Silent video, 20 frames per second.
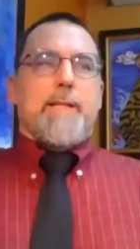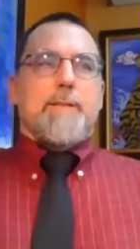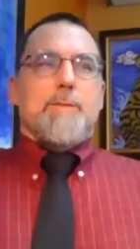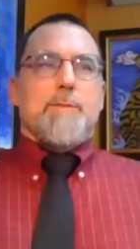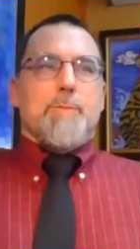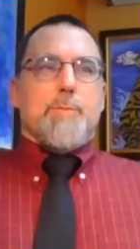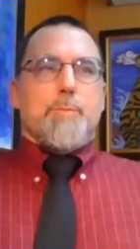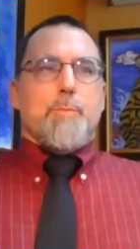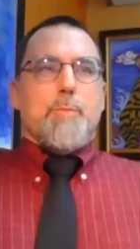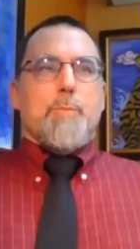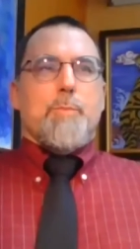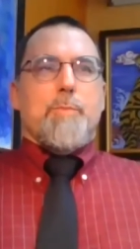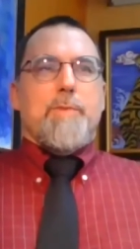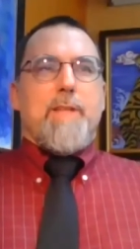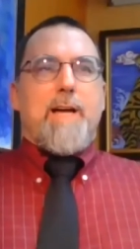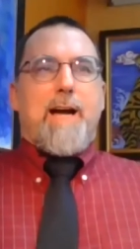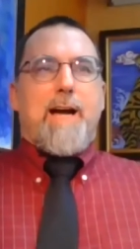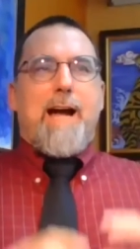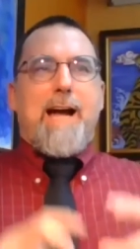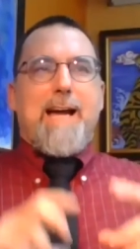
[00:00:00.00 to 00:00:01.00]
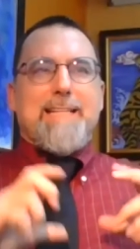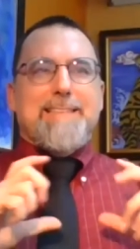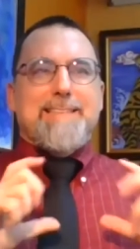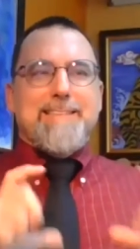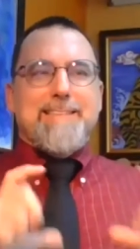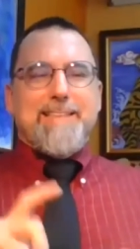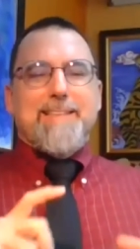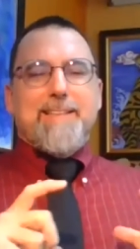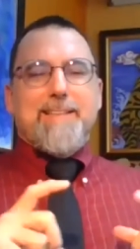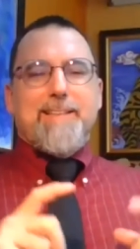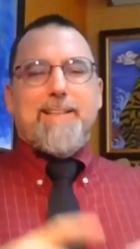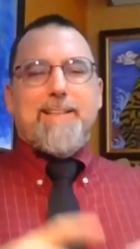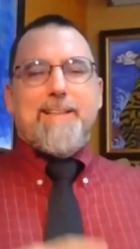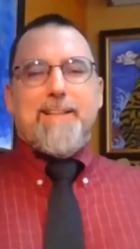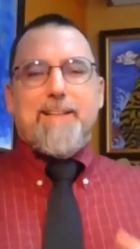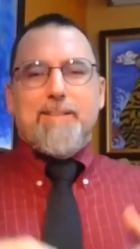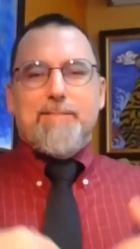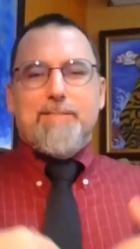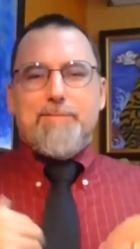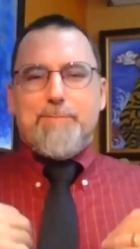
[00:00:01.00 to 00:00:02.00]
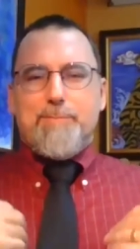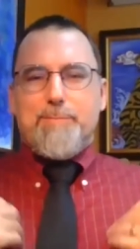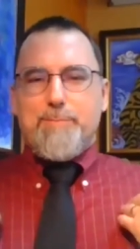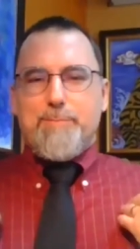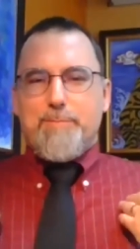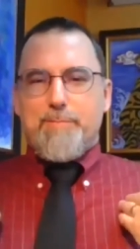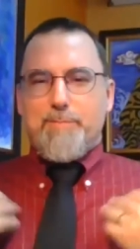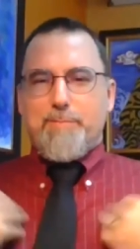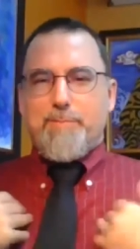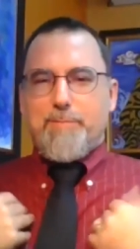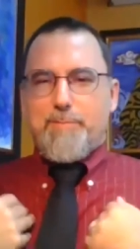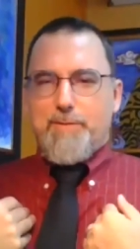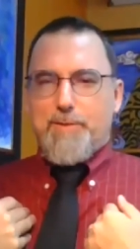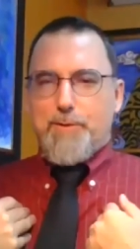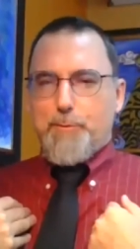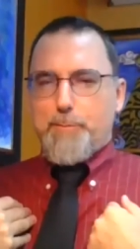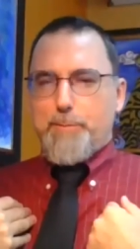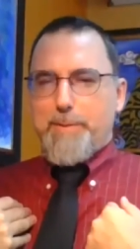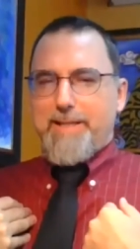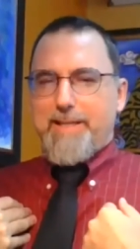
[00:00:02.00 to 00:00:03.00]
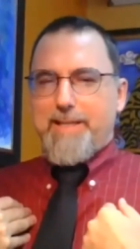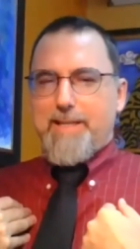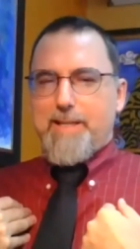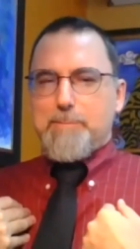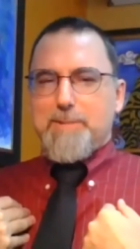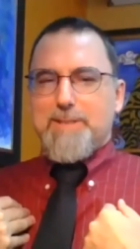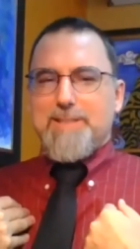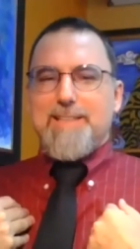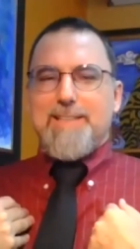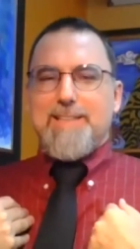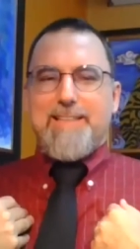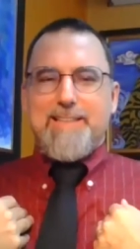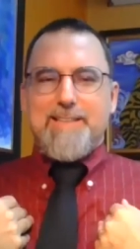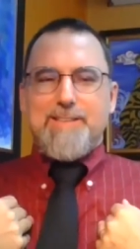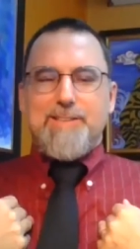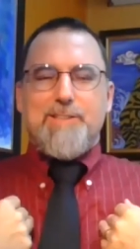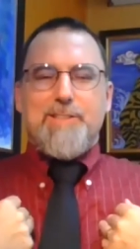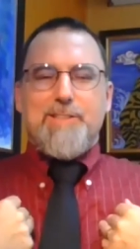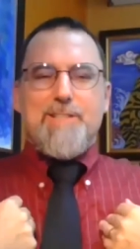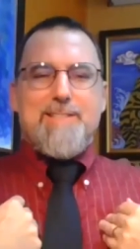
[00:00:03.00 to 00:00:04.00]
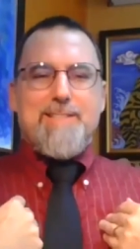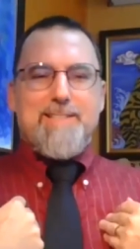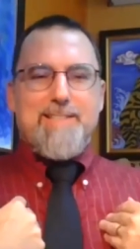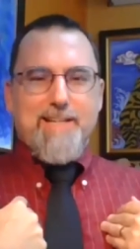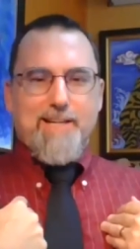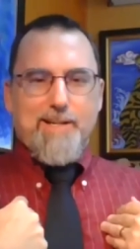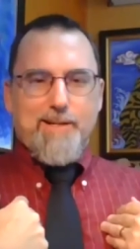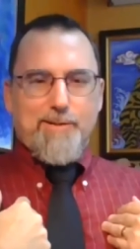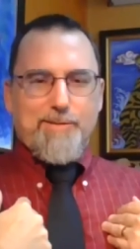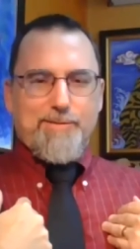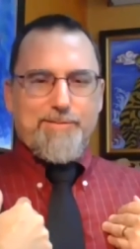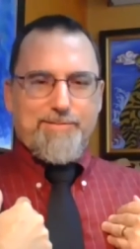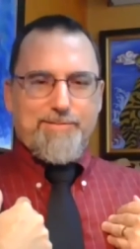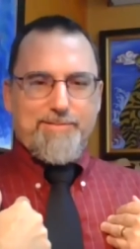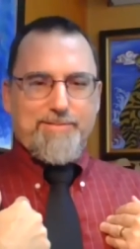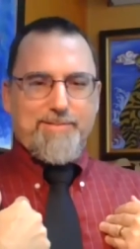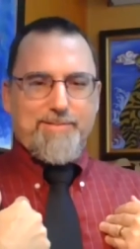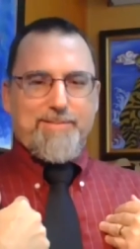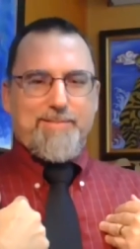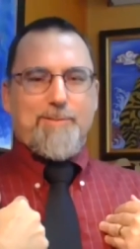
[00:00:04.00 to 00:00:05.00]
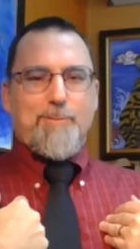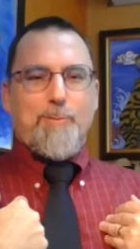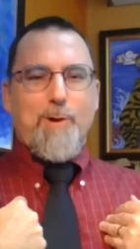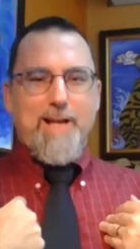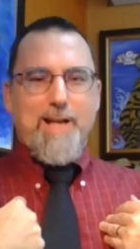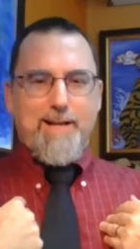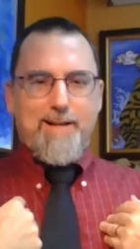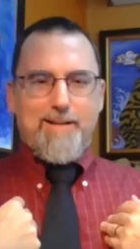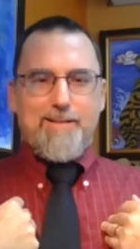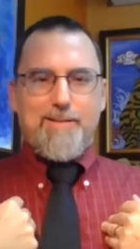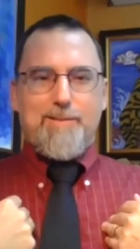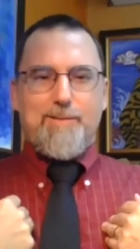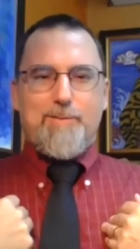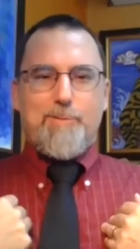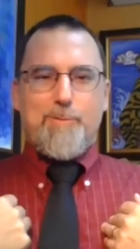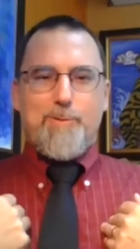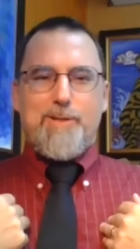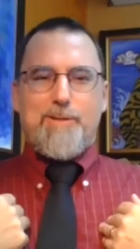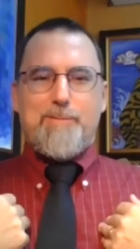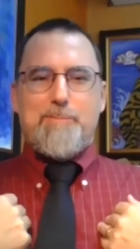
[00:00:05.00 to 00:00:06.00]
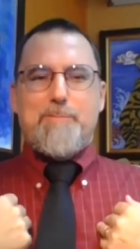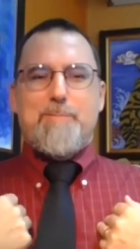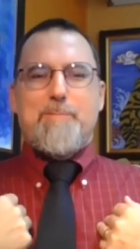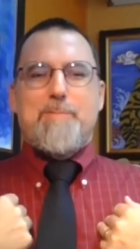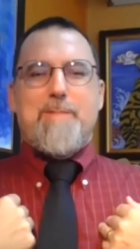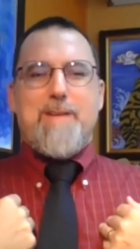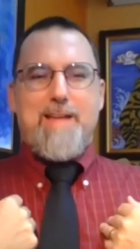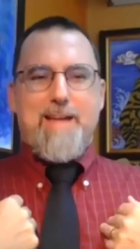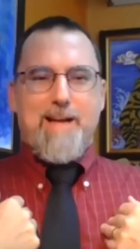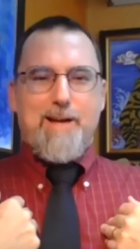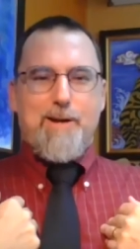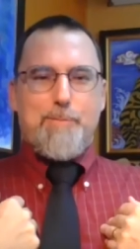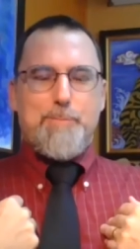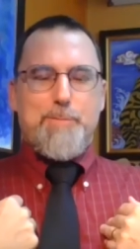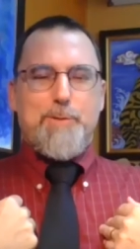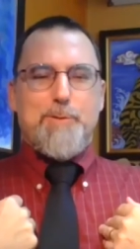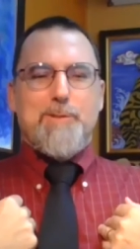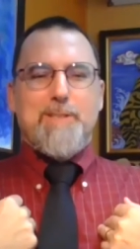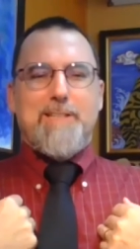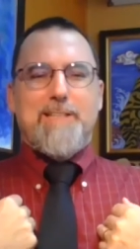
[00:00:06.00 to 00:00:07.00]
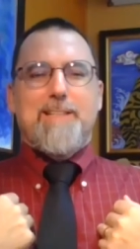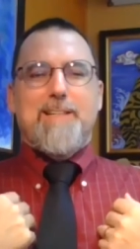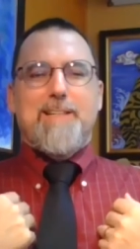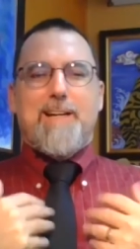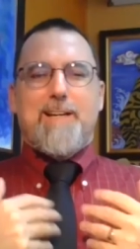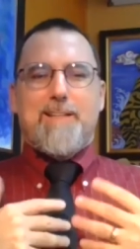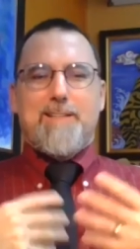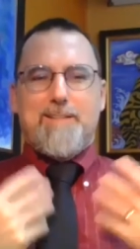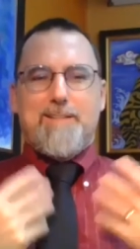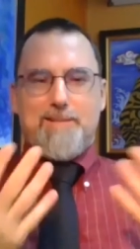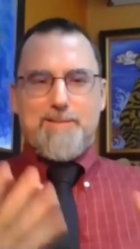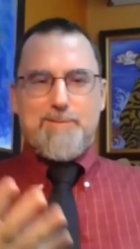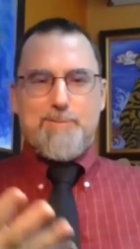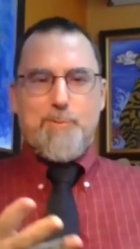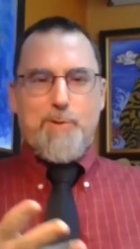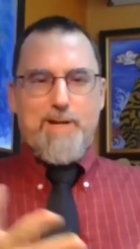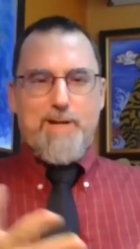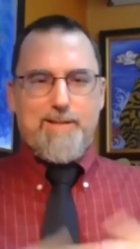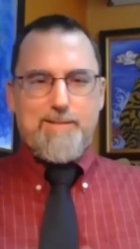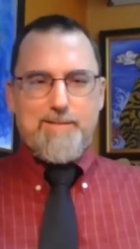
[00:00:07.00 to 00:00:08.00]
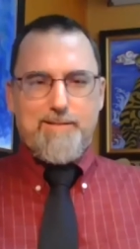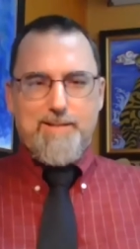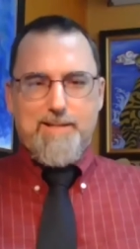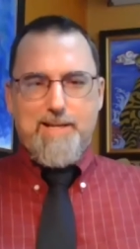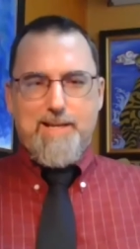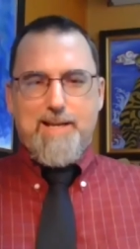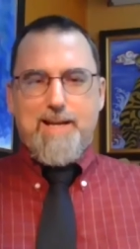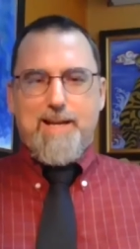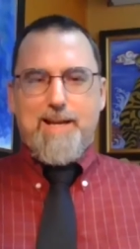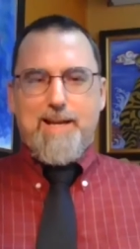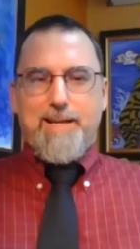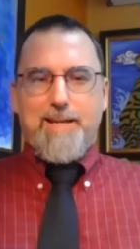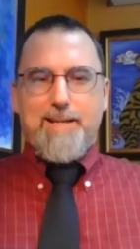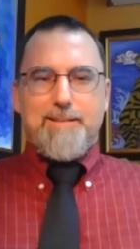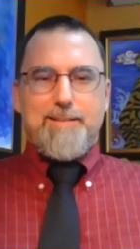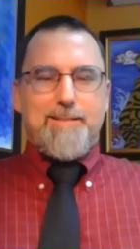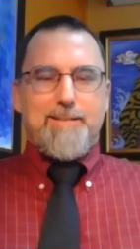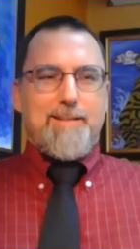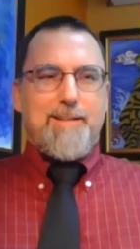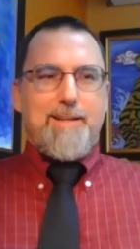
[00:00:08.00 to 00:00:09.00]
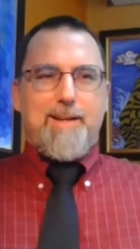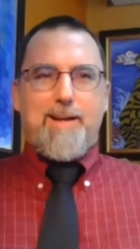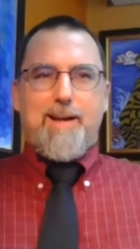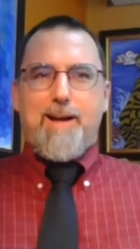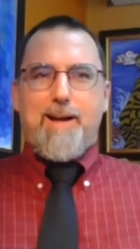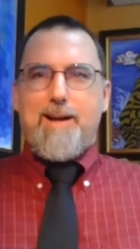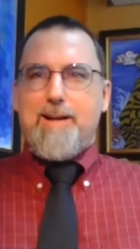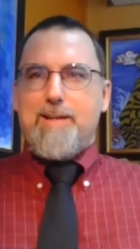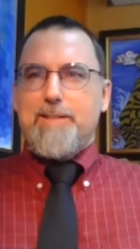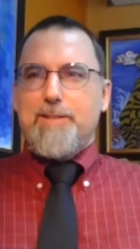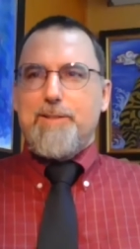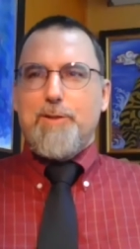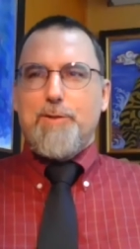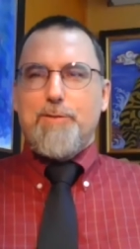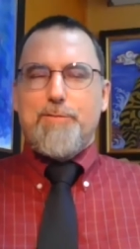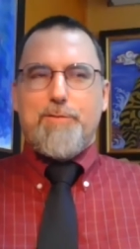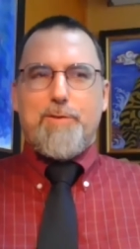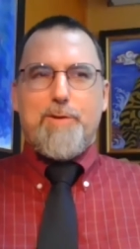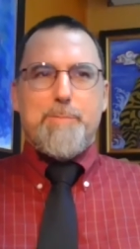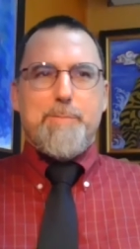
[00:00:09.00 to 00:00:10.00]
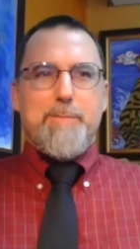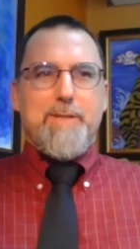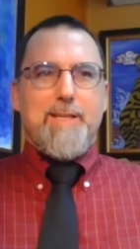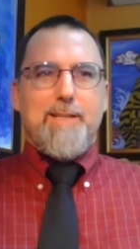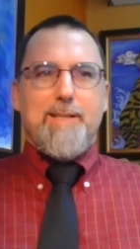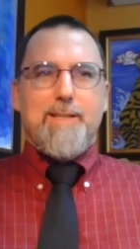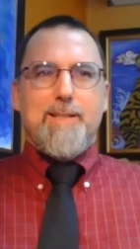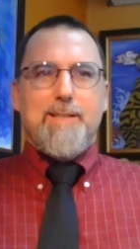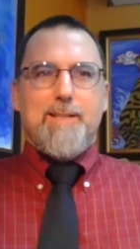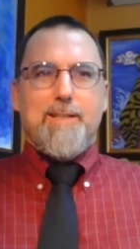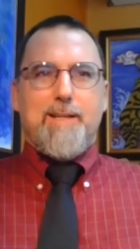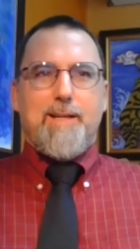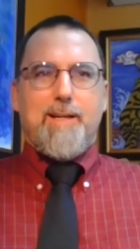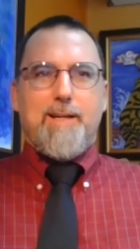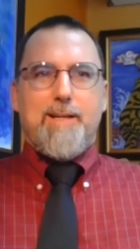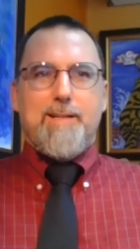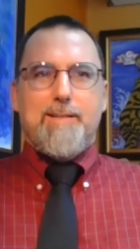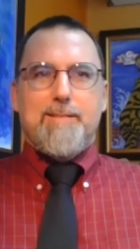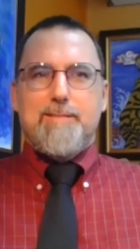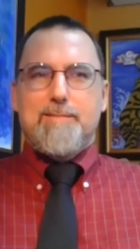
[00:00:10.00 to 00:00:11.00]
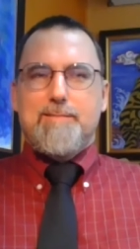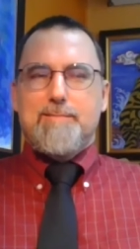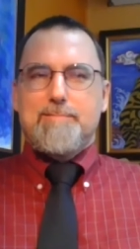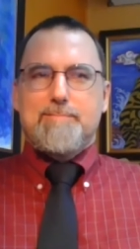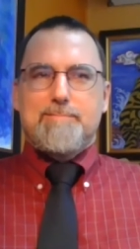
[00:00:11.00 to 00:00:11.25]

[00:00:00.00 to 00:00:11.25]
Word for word: it's the idea of you being able to lead yourself hmm. will help you lead others well. Yeah. And, you know, for me, uh,